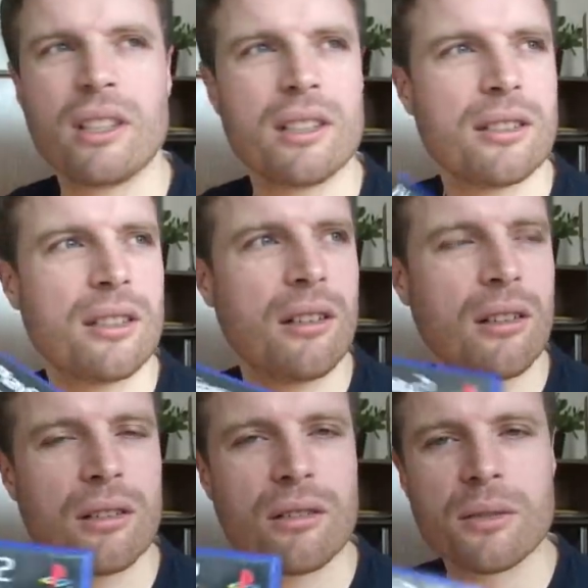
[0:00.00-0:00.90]
I think it's in
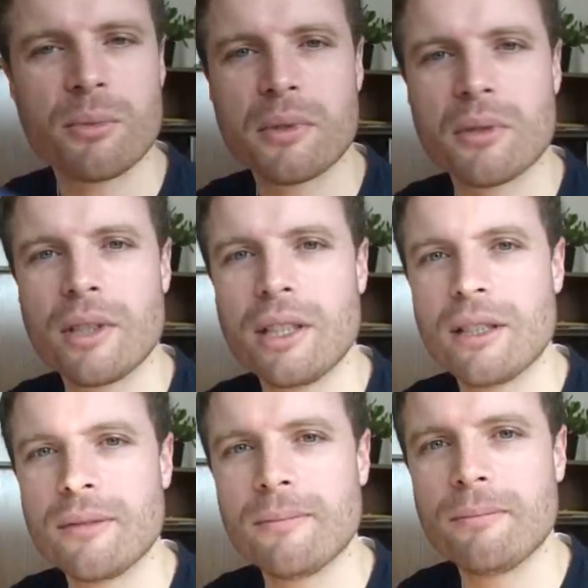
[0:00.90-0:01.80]
a cross between